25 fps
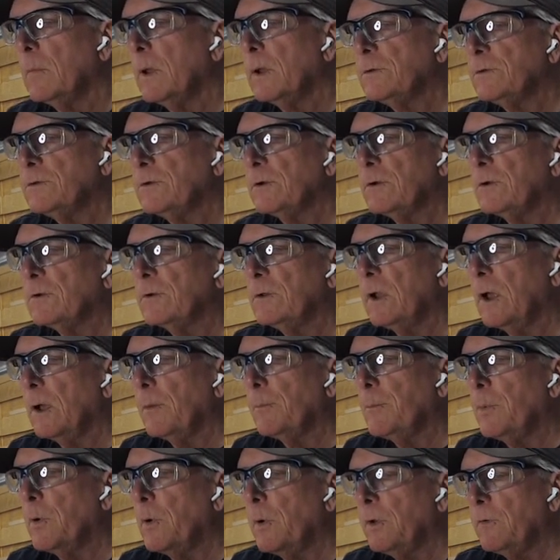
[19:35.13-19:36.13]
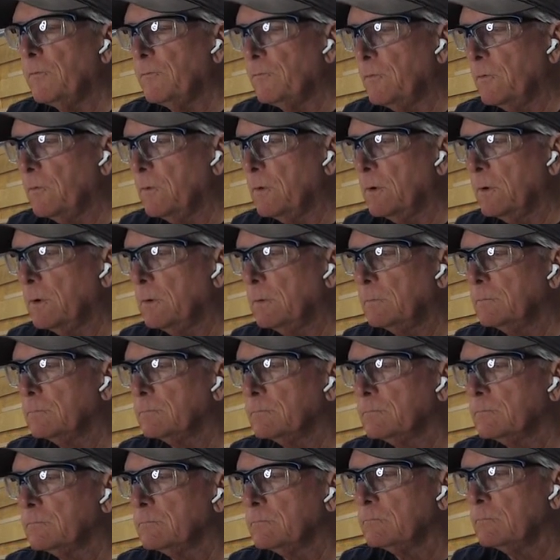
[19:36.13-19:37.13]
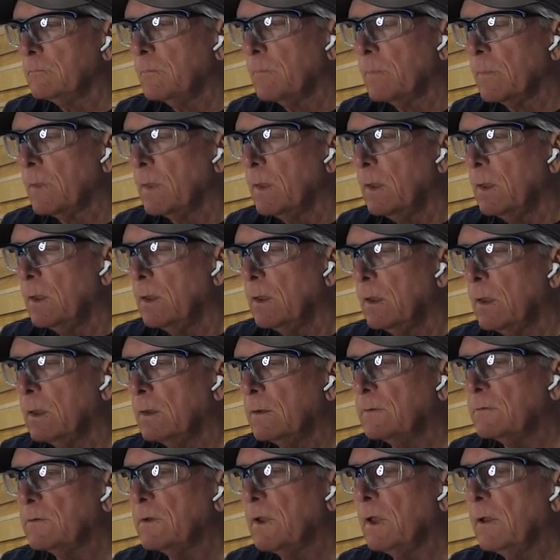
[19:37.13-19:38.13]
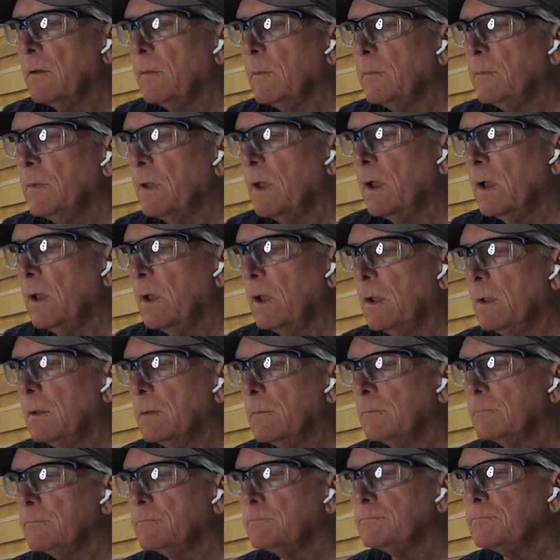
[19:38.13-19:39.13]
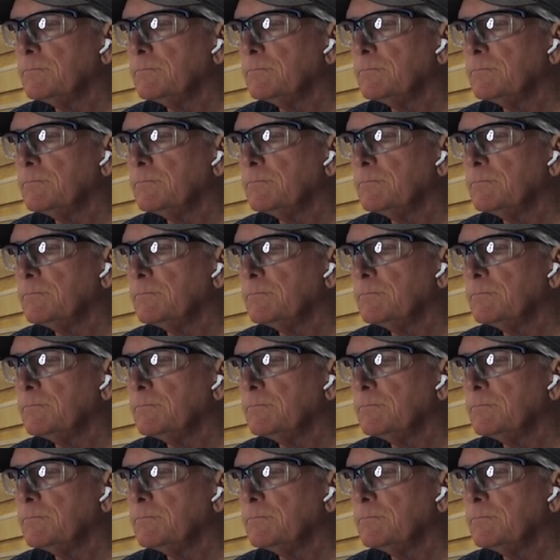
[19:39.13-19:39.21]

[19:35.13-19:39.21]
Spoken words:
make sure it's not 0.4. Say I'm done.